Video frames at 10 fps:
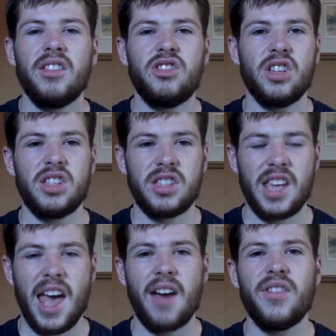just
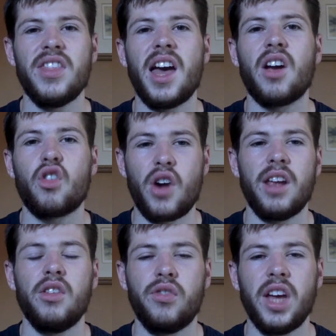having that
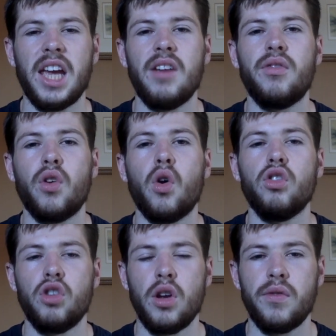ground footing for new